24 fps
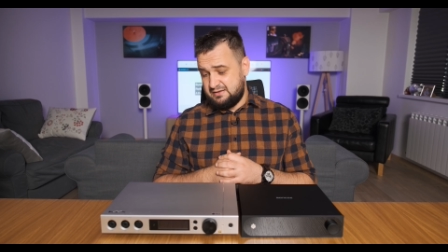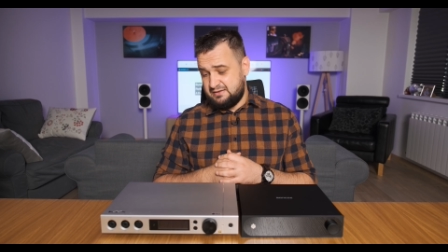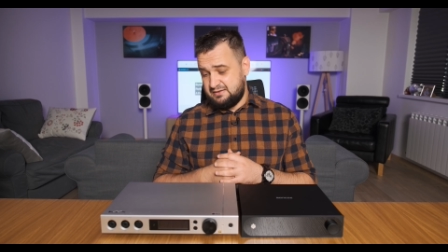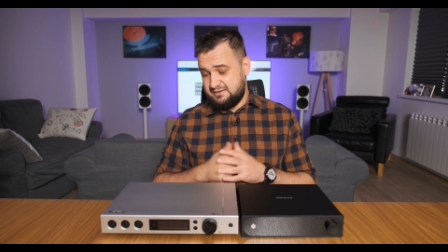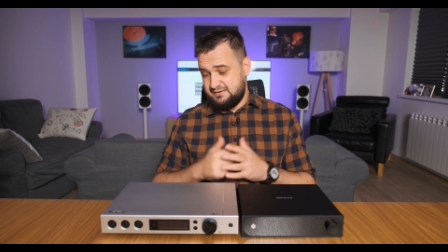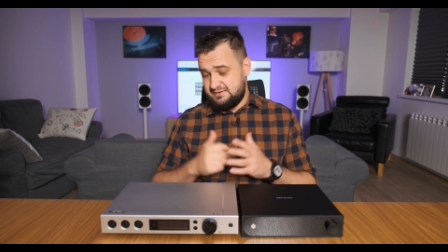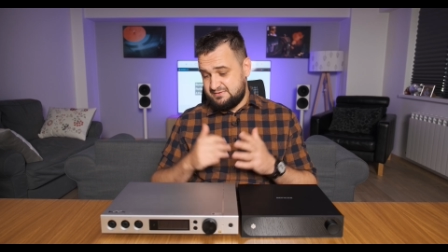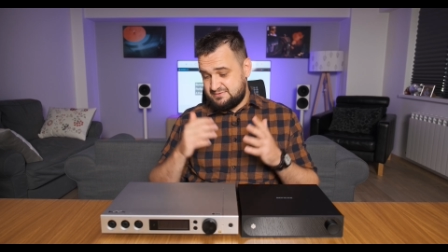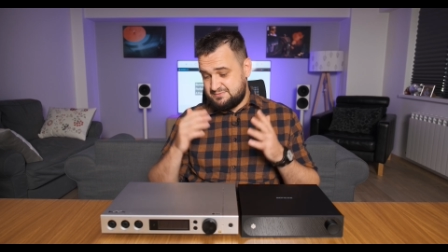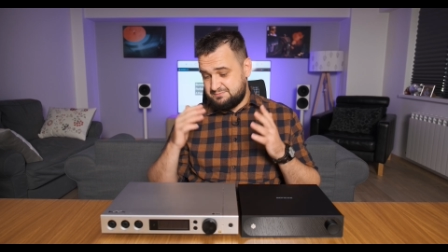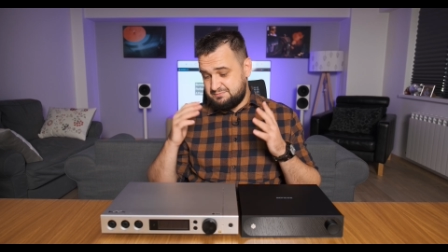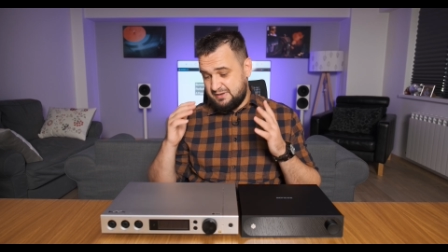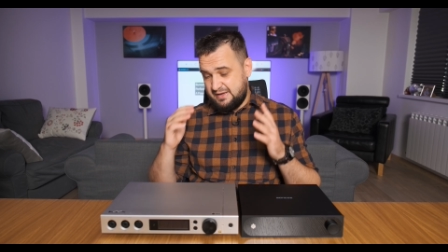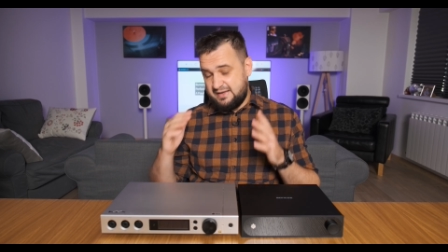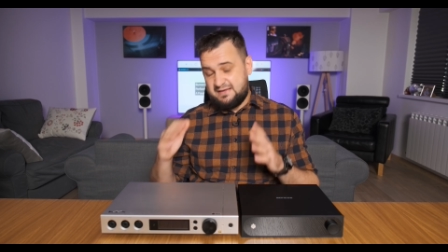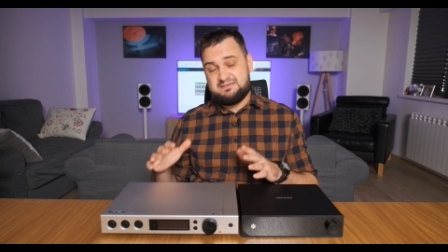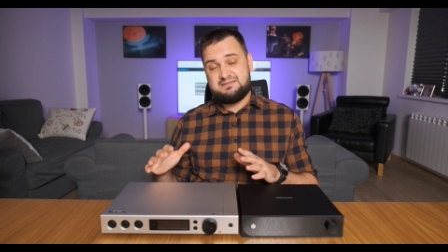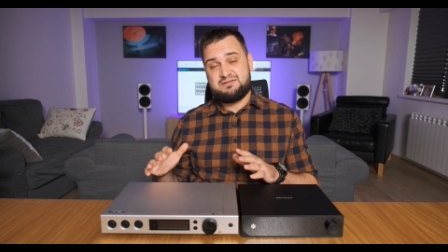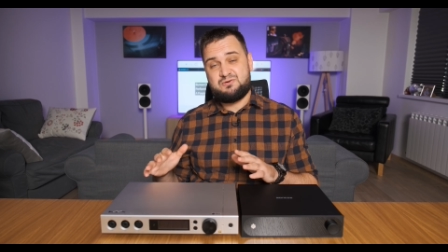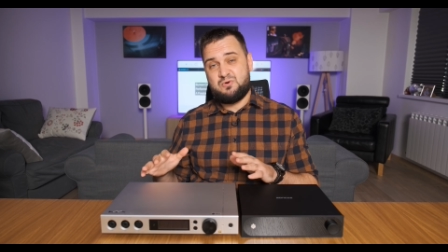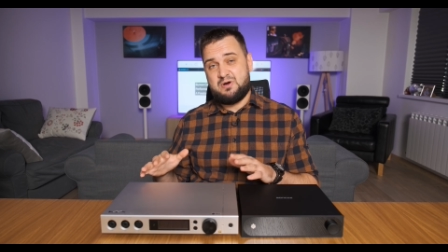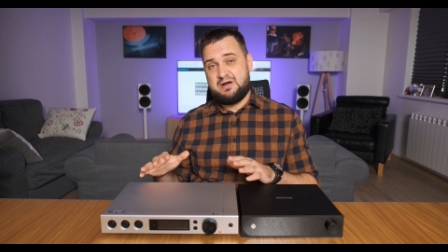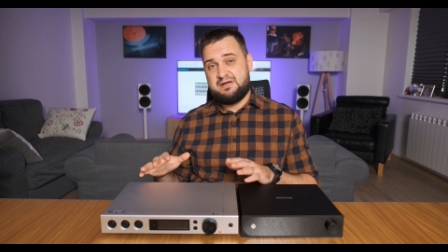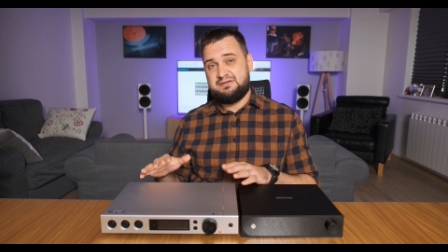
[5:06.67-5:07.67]
Its
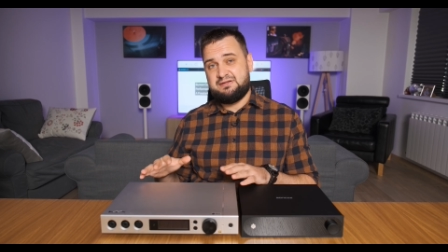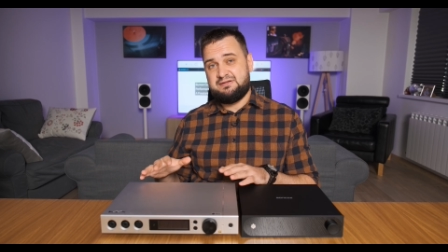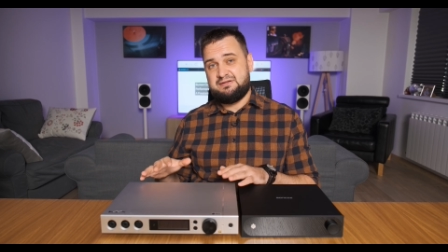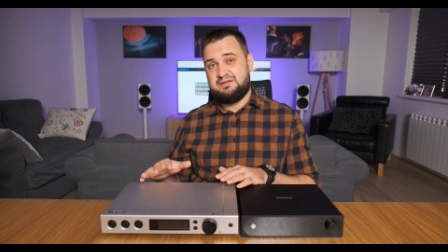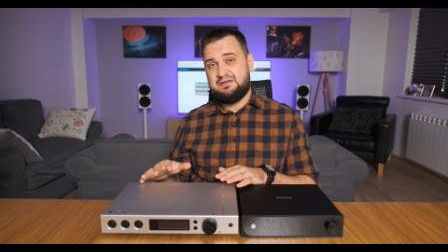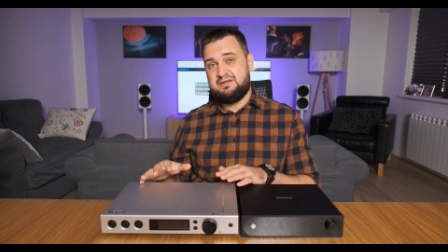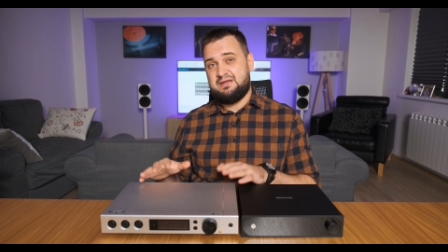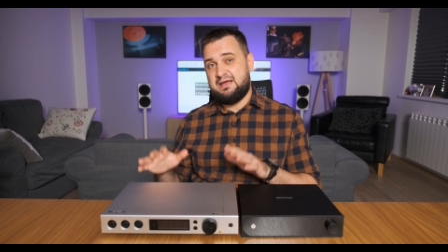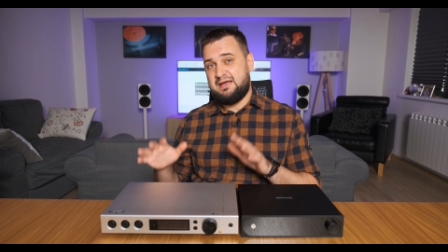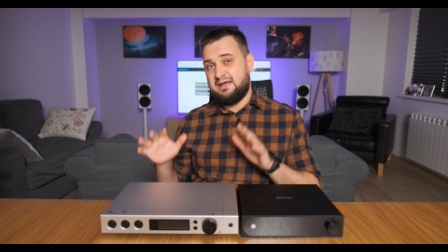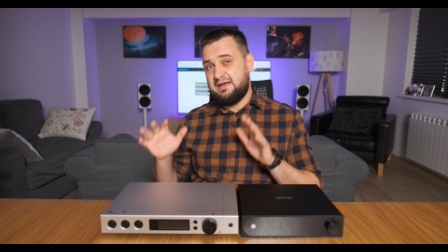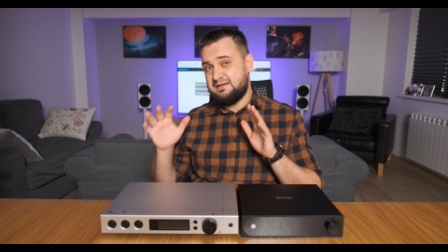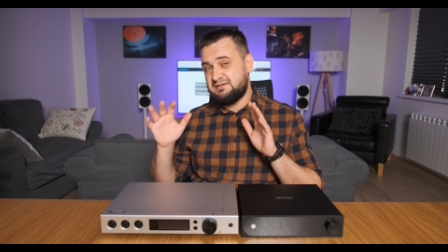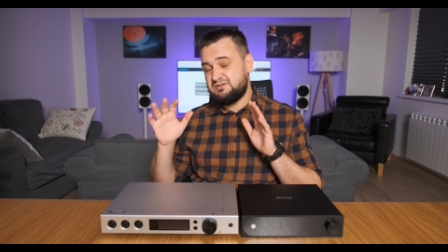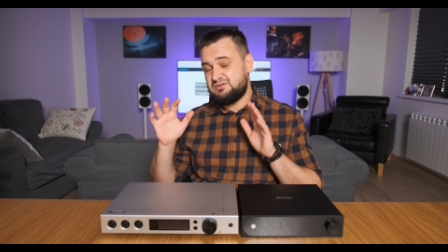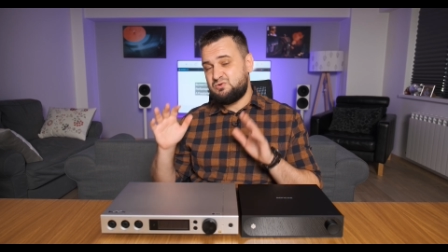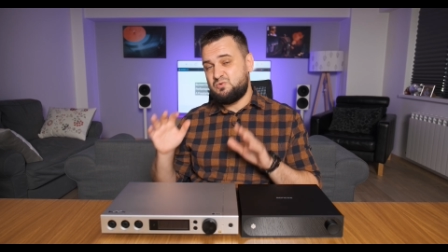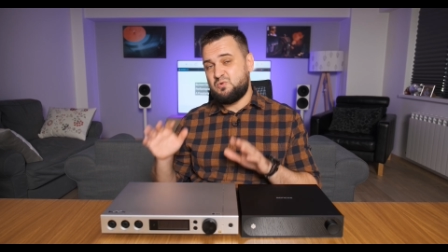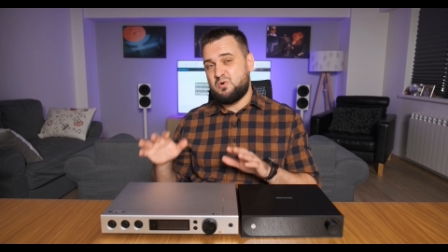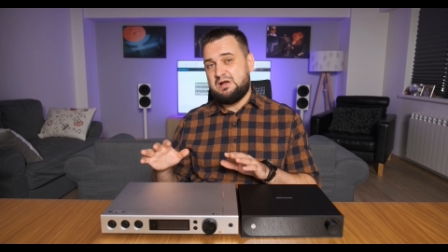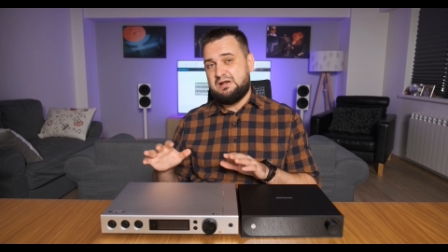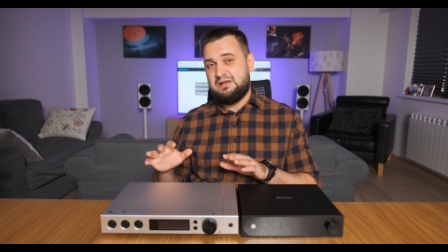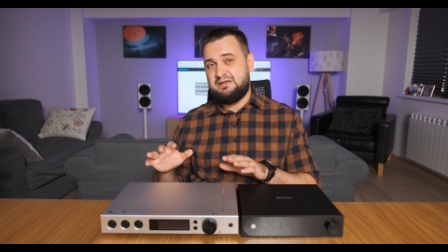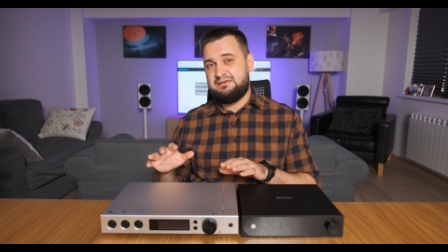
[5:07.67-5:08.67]
bass quantity and
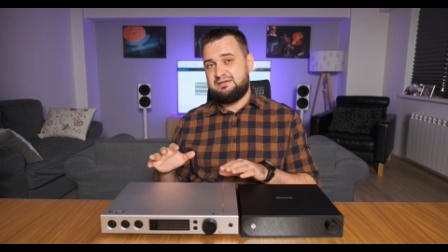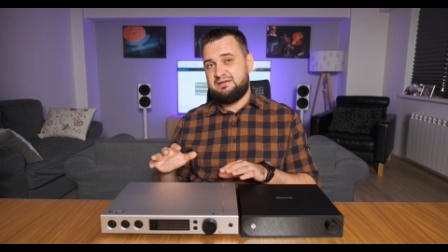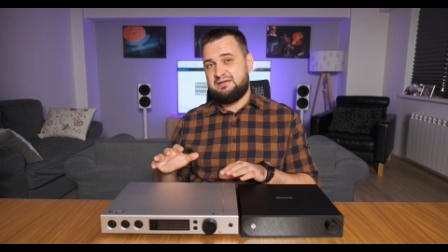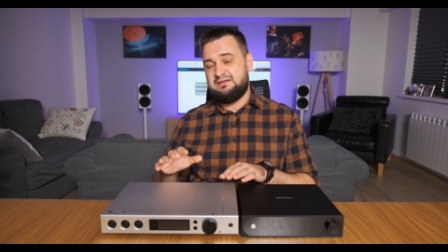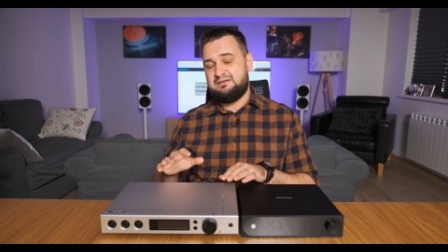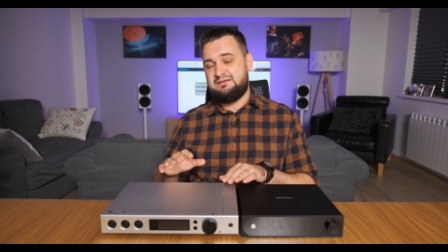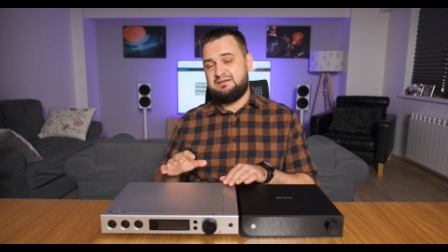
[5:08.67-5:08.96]
quality